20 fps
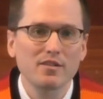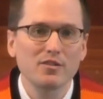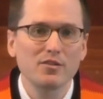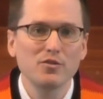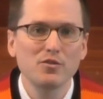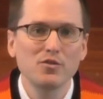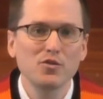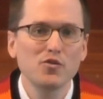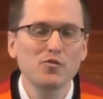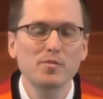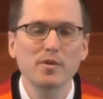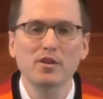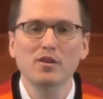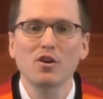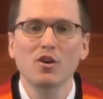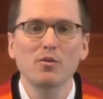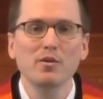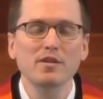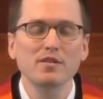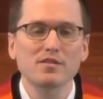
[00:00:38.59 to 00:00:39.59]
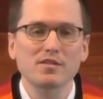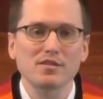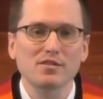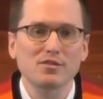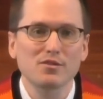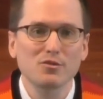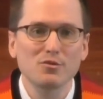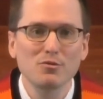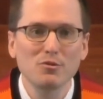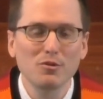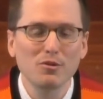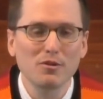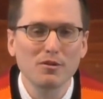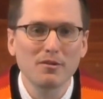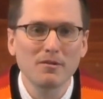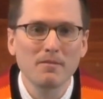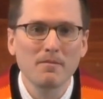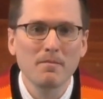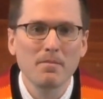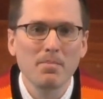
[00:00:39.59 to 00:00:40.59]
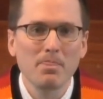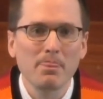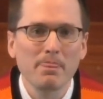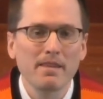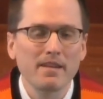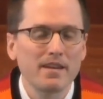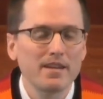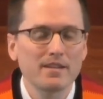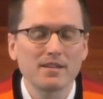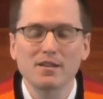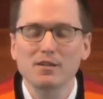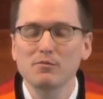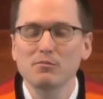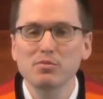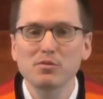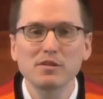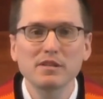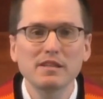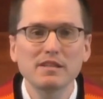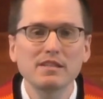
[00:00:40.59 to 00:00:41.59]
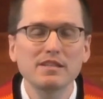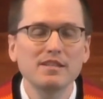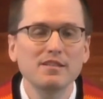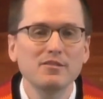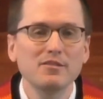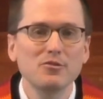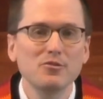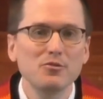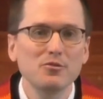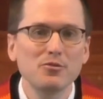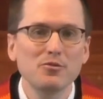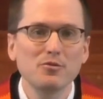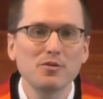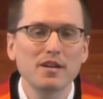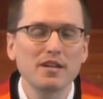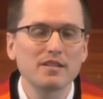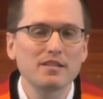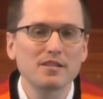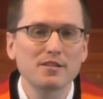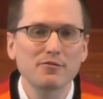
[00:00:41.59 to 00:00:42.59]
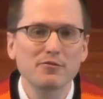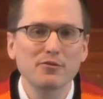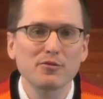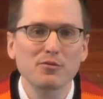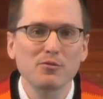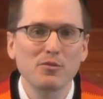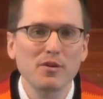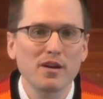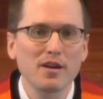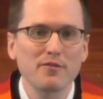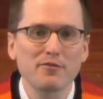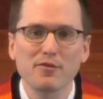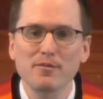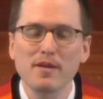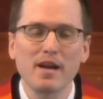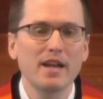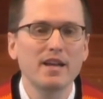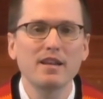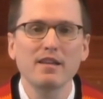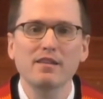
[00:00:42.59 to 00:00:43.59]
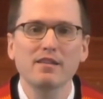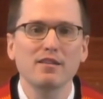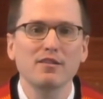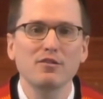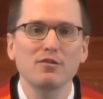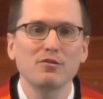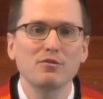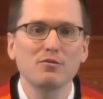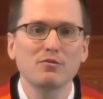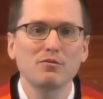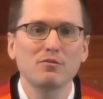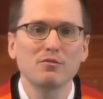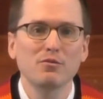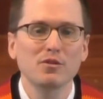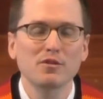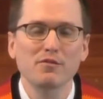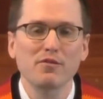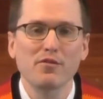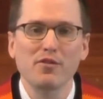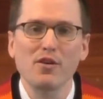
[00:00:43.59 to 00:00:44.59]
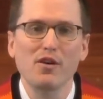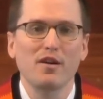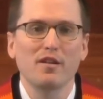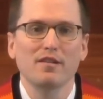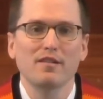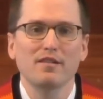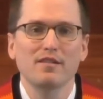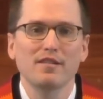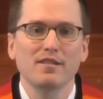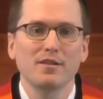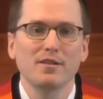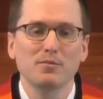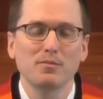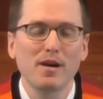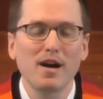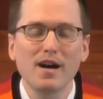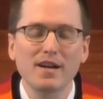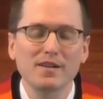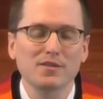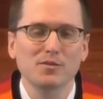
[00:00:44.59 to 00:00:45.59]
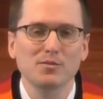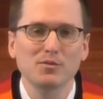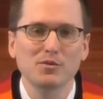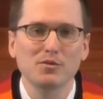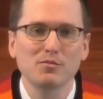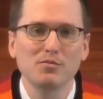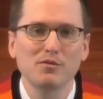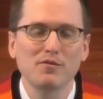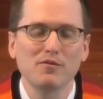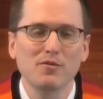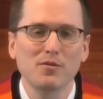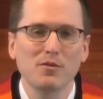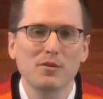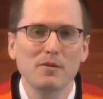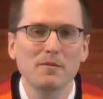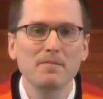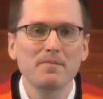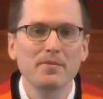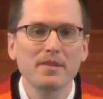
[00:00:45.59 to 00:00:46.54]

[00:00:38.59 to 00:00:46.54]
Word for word: You, you've been going to school in a completely new and different way from anything you would have thought uh, possible before.